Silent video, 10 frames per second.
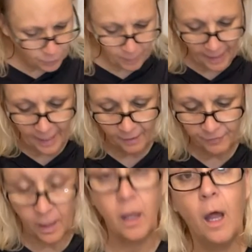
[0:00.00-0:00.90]
you have
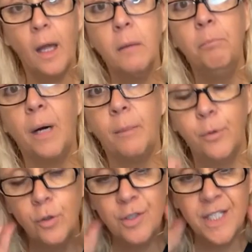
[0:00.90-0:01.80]
a lot of
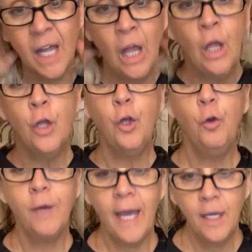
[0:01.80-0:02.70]
bubbles,
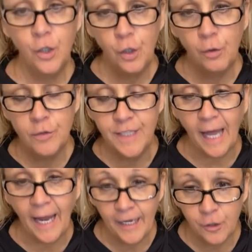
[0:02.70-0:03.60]
you can use a
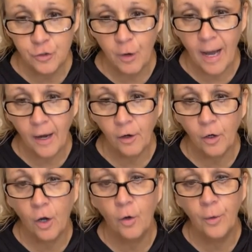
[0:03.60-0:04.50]
hair
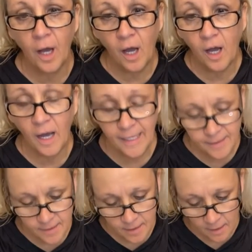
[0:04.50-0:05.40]
dryer on
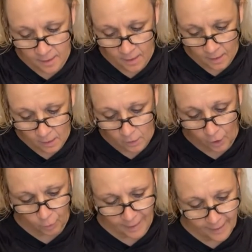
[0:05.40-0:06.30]
hot,
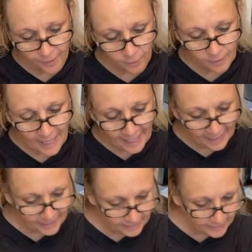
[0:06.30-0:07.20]
low air,
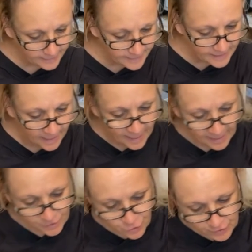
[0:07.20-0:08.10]
high heat,
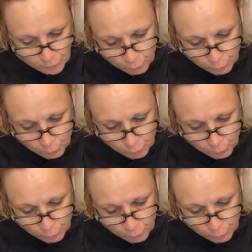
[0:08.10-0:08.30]
and just